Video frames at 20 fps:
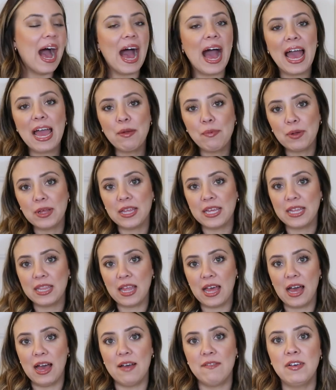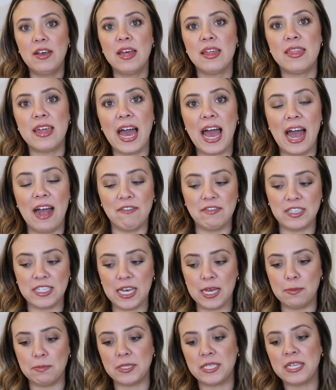I really love the half
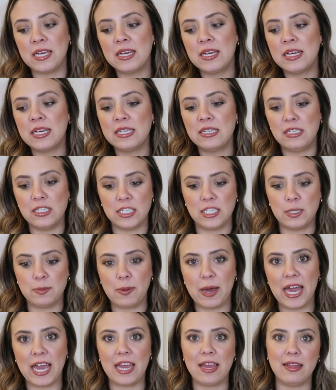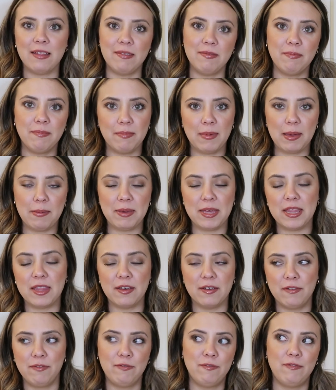zips, despite maybe
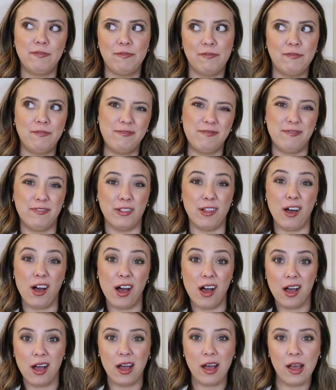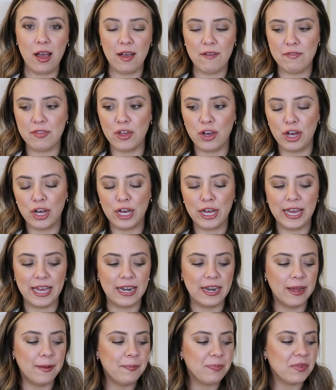the flaw of the
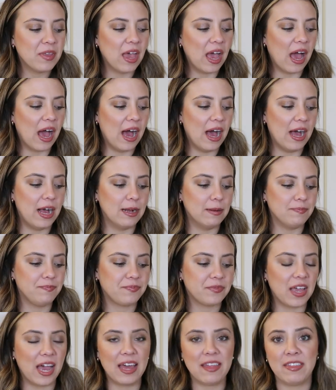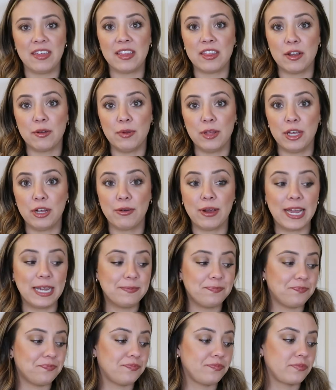hood. I think they're really
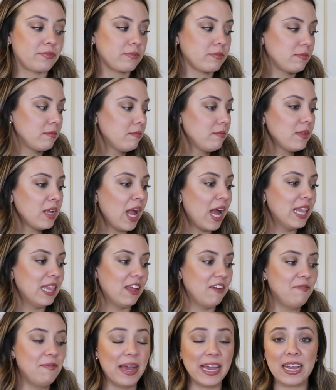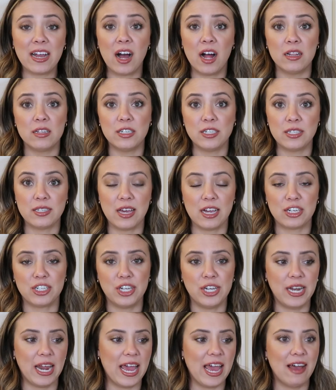great. I love my color
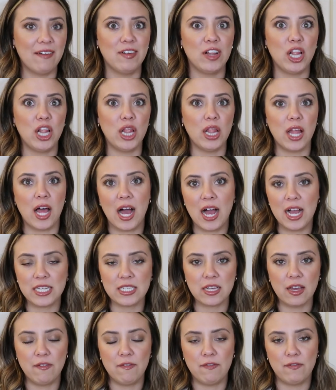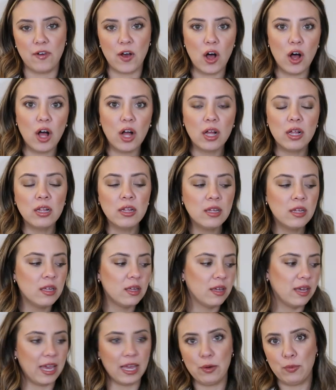selection. I have a lot of fall
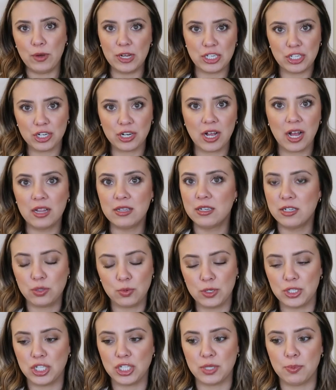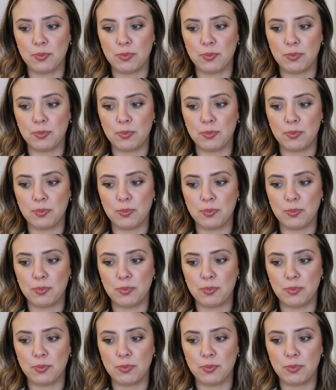and winter colors, which